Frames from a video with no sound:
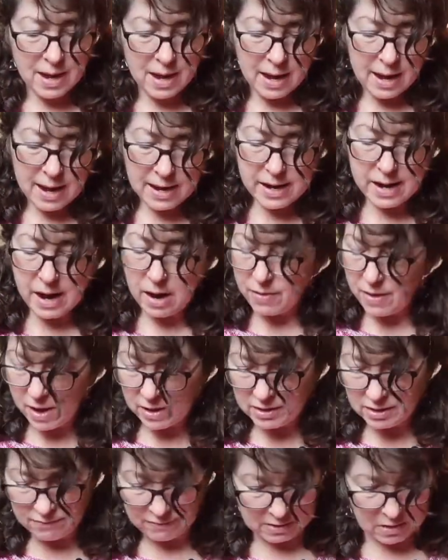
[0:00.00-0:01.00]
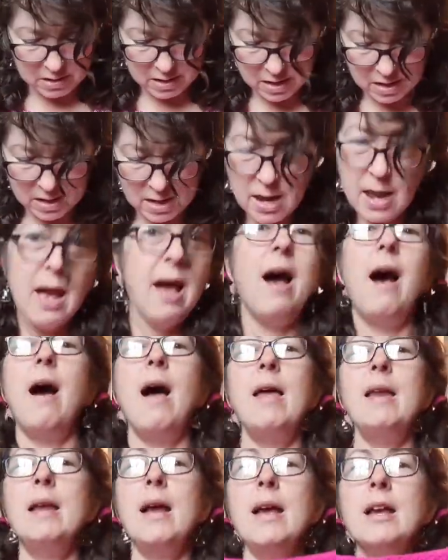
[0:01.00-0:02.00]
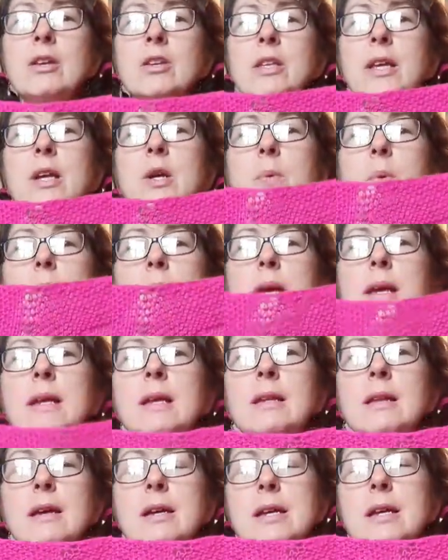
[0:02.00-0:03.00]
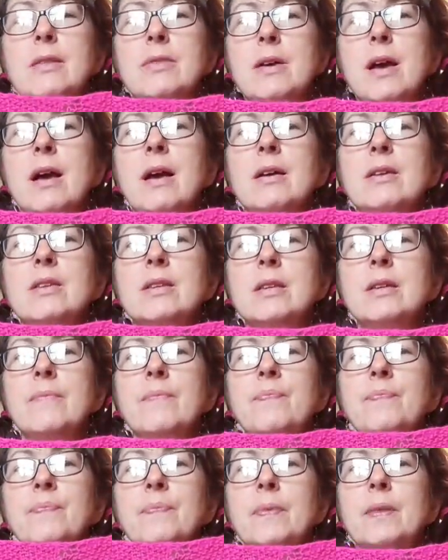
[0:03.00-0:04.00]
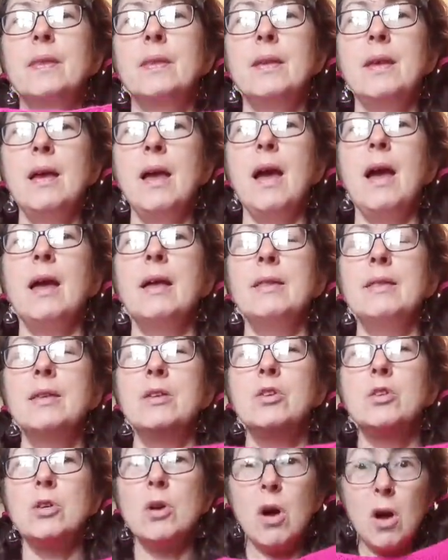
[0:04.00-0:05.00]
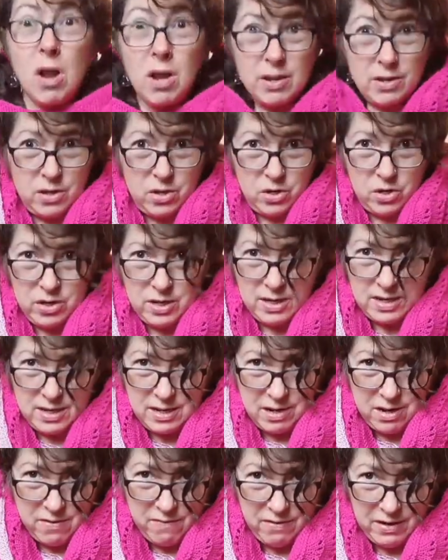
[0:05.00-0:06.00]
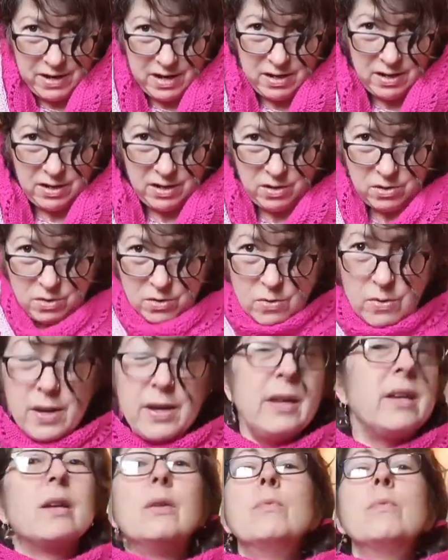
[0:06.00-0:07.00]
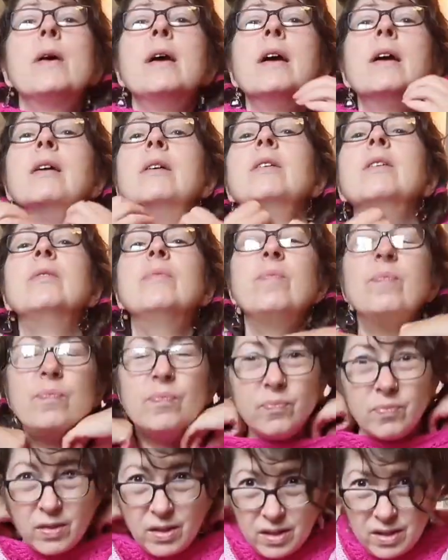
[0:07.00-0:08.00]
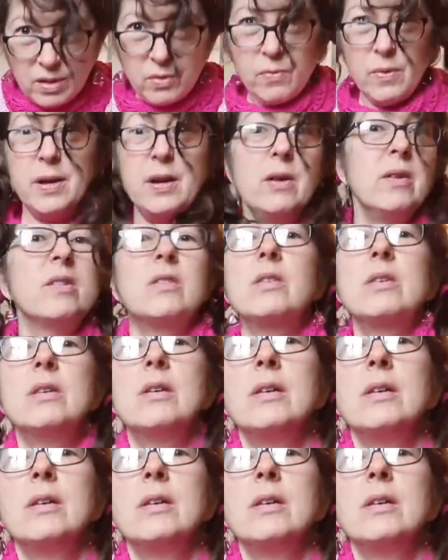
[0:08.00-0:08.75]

Anyhow, that's fine. And I actually quite like that. And the shawl is just lovely. You know, you can wear it